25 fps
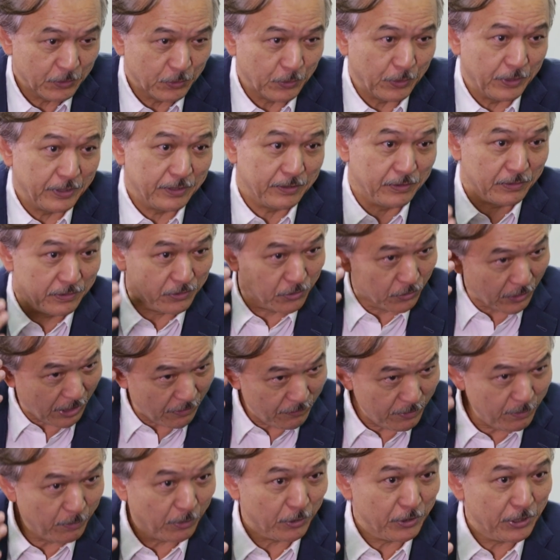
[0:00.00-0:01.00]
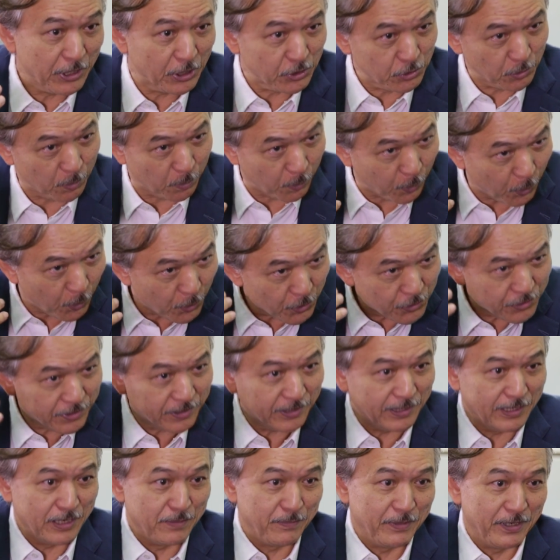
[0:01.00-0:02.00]
So, so everybody has to push
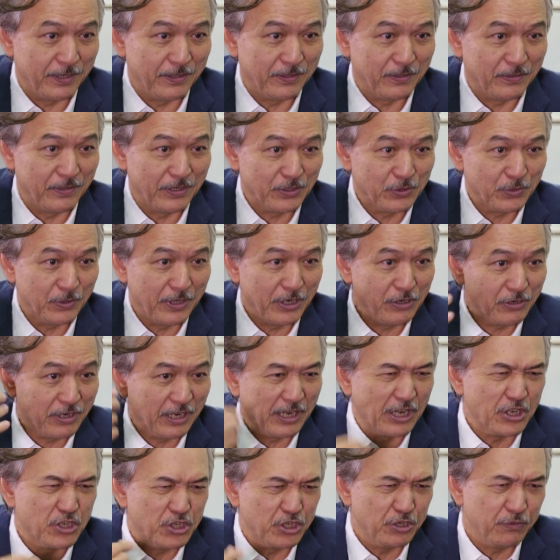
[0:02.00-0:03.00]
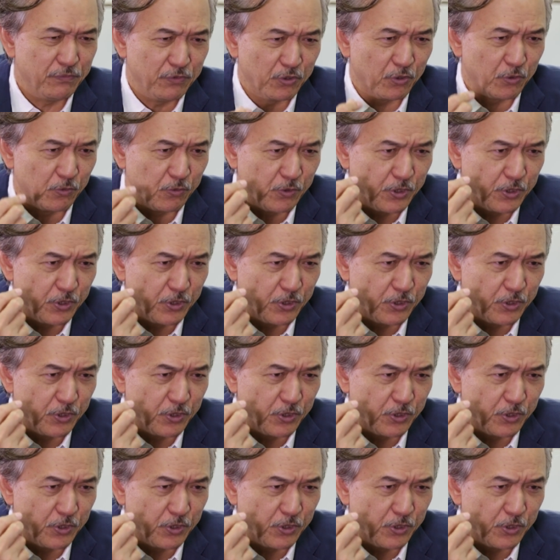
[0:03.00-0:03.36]
the limit right, so that you can achieve your